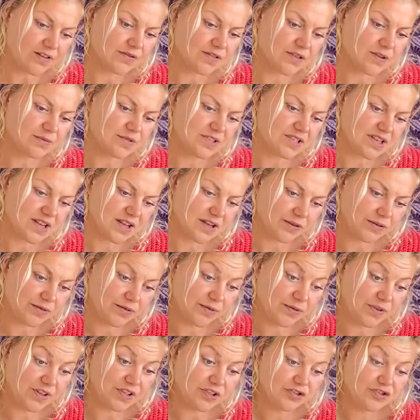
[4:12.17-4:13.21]
of themselves
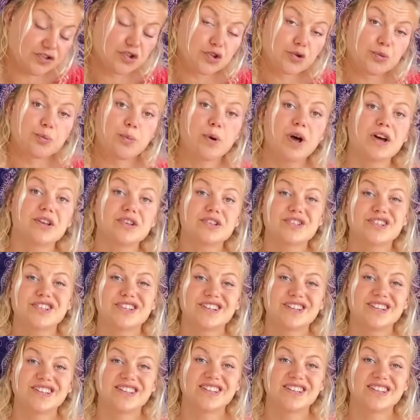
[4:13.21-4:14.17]
feels so much